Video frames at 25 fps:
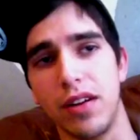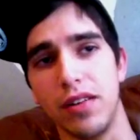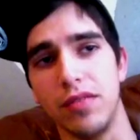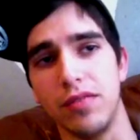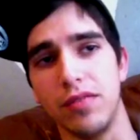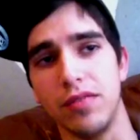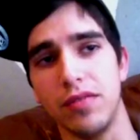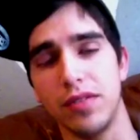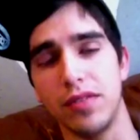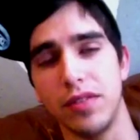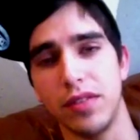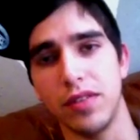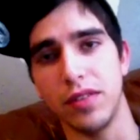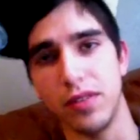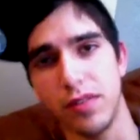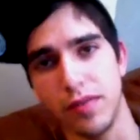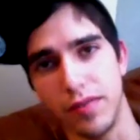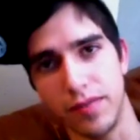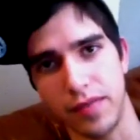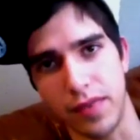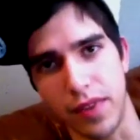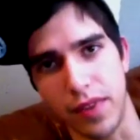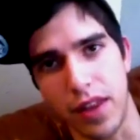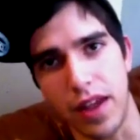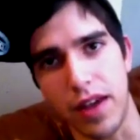of
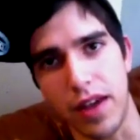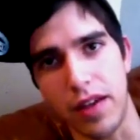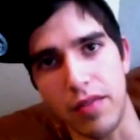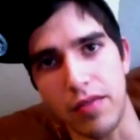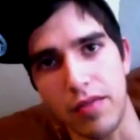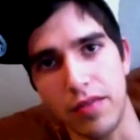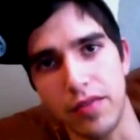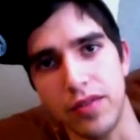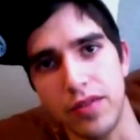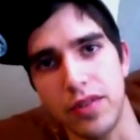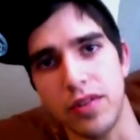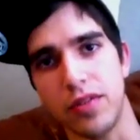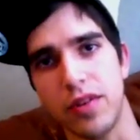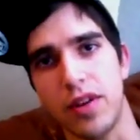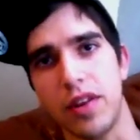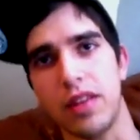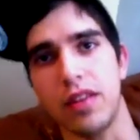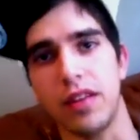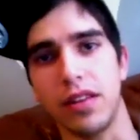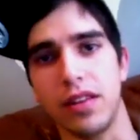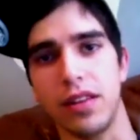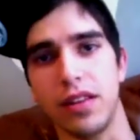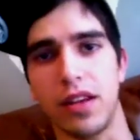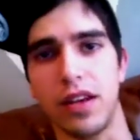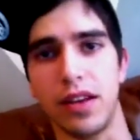life. So I
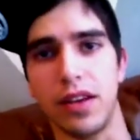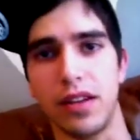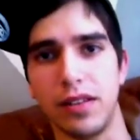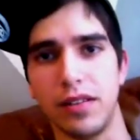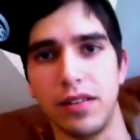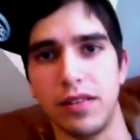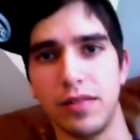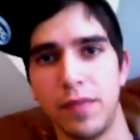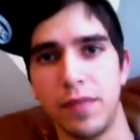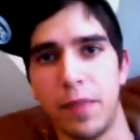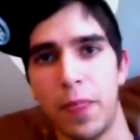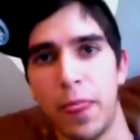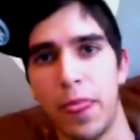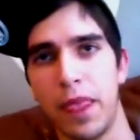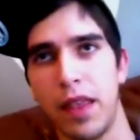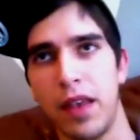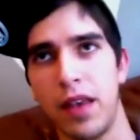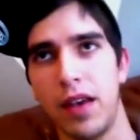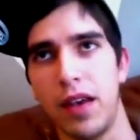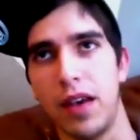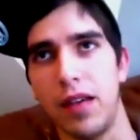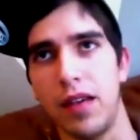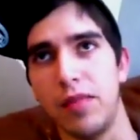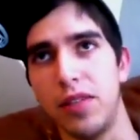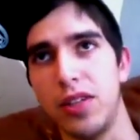think that
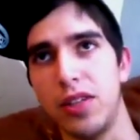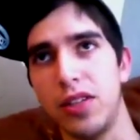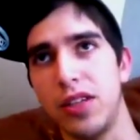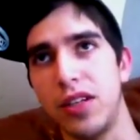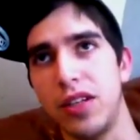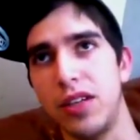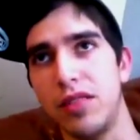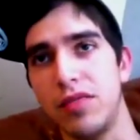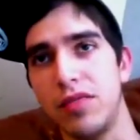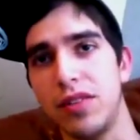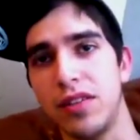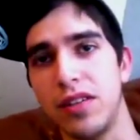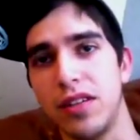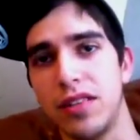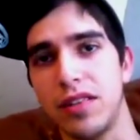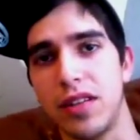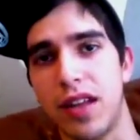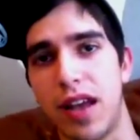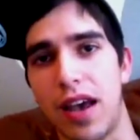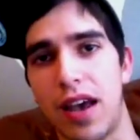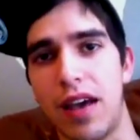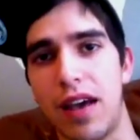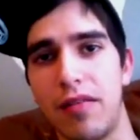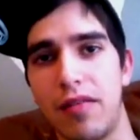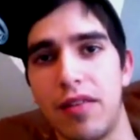a machine, if it doesn't
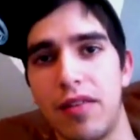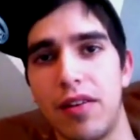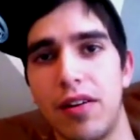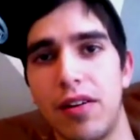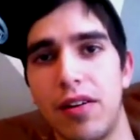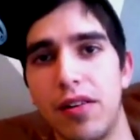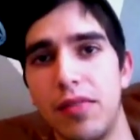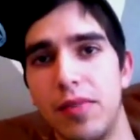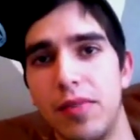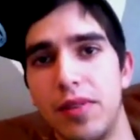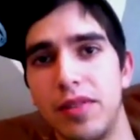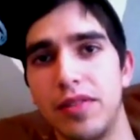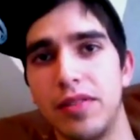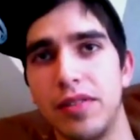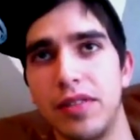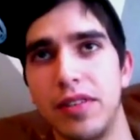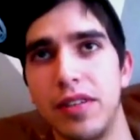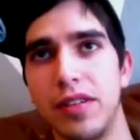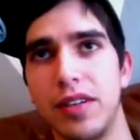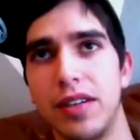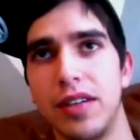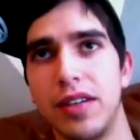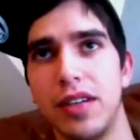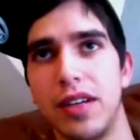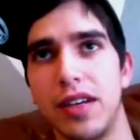have karma,
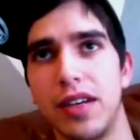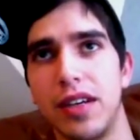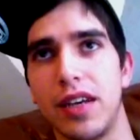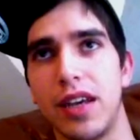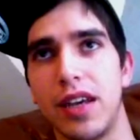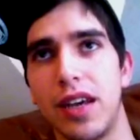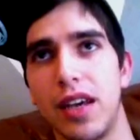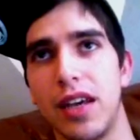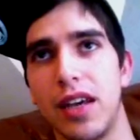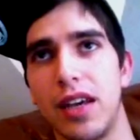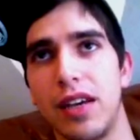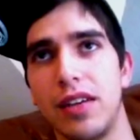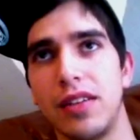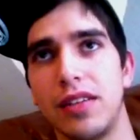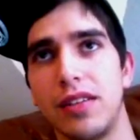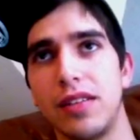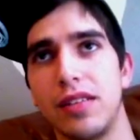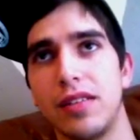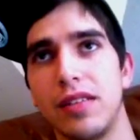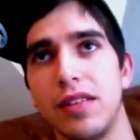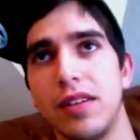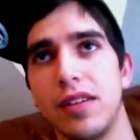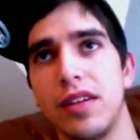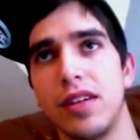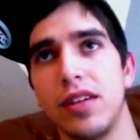it
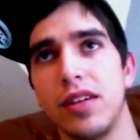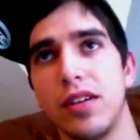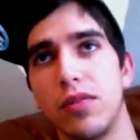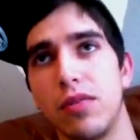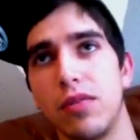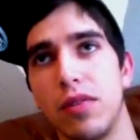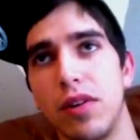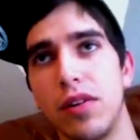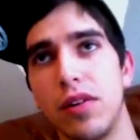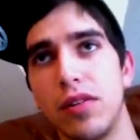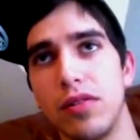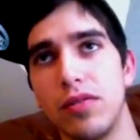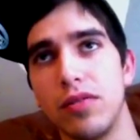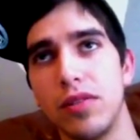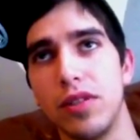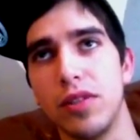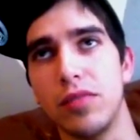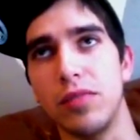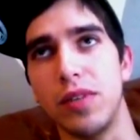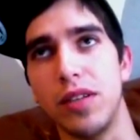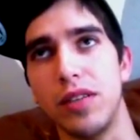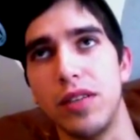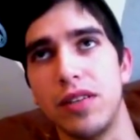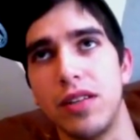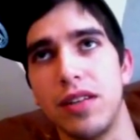can't grow, which
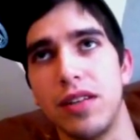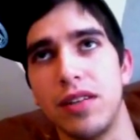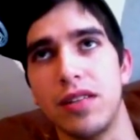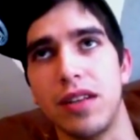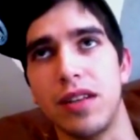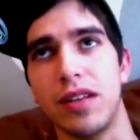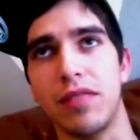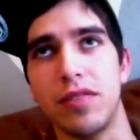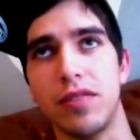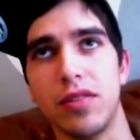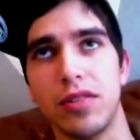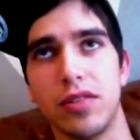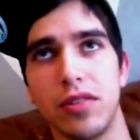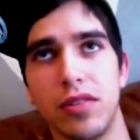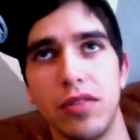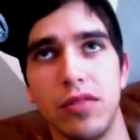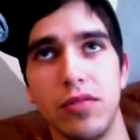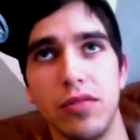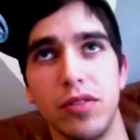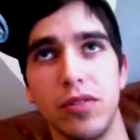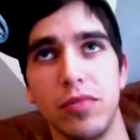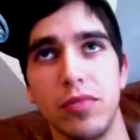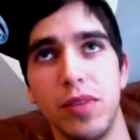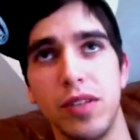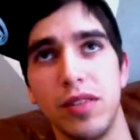means it doesn't have a soul,
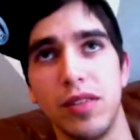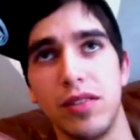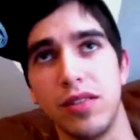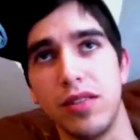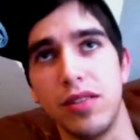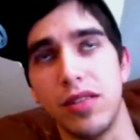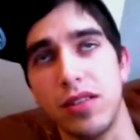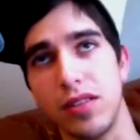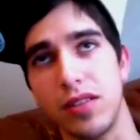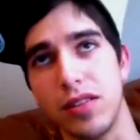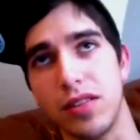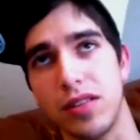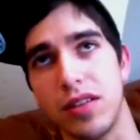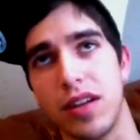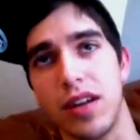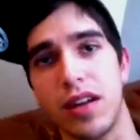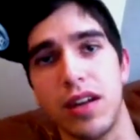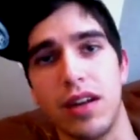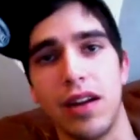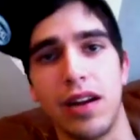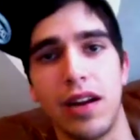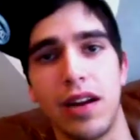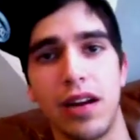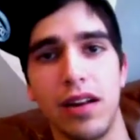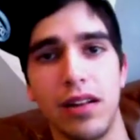which means it's just
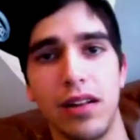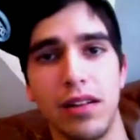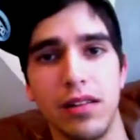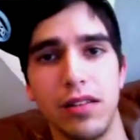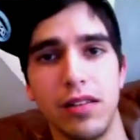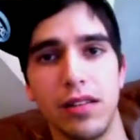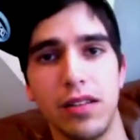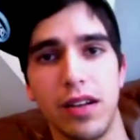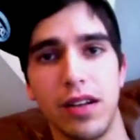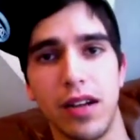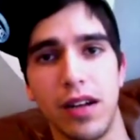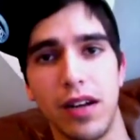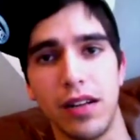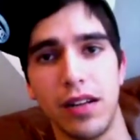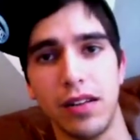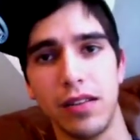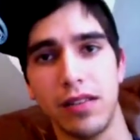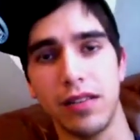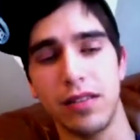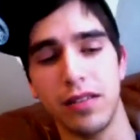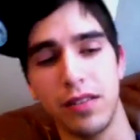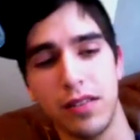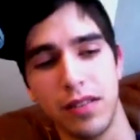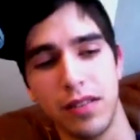getting knowledge, not,